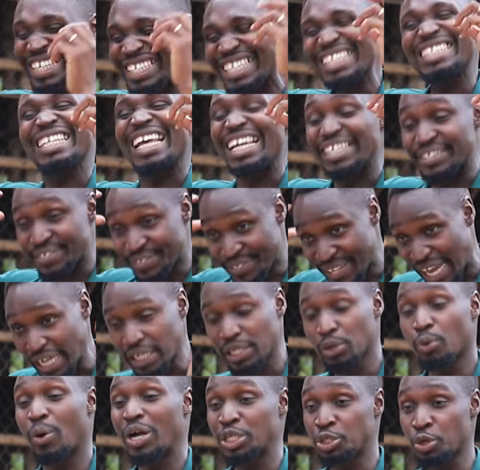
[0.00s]
this is
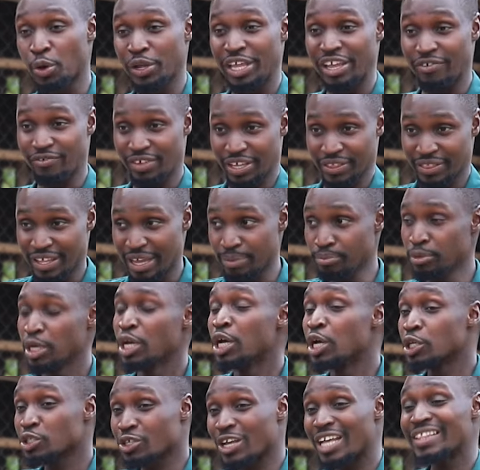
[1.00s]
exactly what you're giving them,
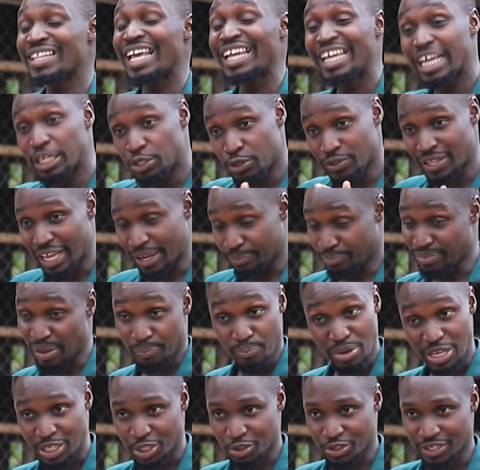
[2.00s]
so that they get you
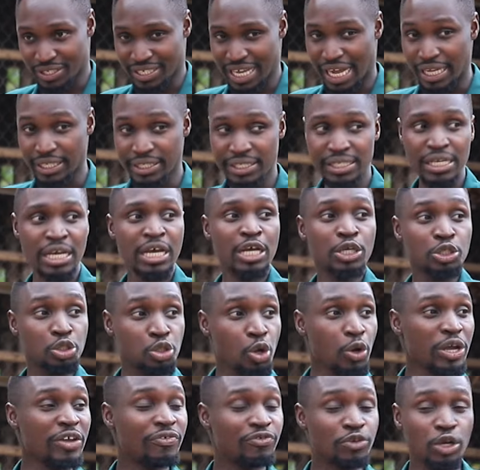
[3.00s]
the best results.
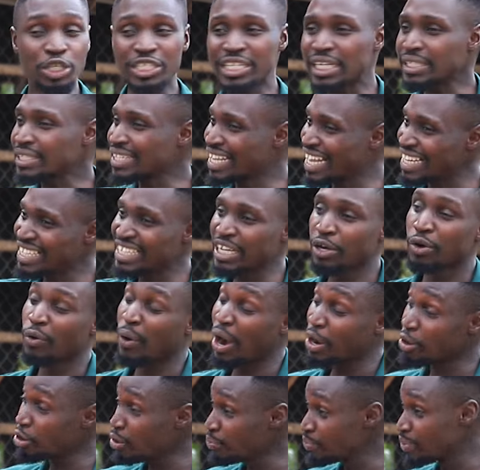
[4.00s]
So if you're just getting
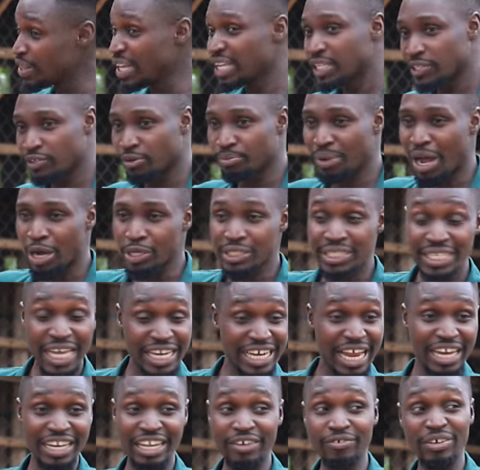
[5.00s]
random things from
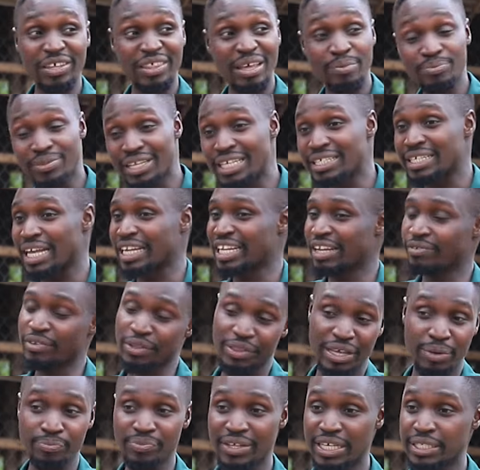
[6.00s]
outside and giving them this and
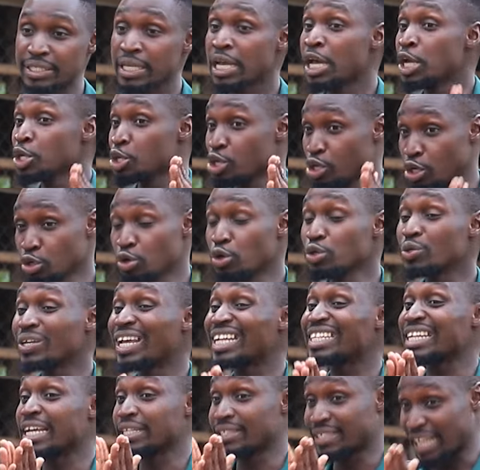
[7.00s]
giving them this, you're not going to
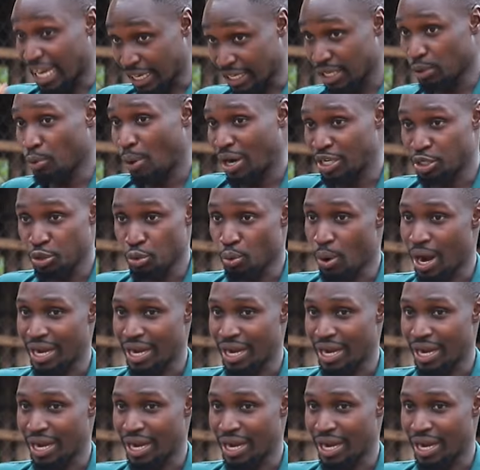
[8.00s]
get exactly what you